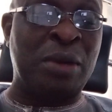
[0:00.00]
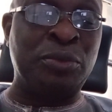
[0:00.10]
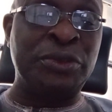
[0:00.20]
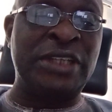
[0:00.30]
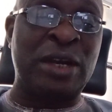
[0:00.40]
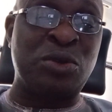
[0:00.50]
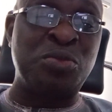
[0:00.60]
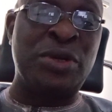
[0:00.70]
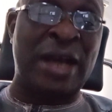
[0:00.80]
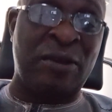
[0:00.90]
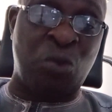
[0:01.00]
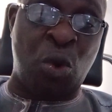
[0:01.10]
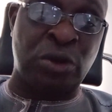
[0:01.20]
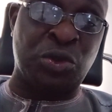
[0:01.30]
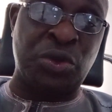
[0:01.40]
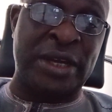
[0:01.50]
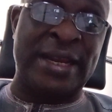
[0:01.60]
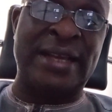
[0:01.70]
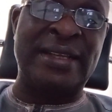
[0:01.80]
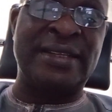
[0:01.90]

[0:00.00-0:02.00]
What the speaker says: Mahmoud Yakubu, they have worked together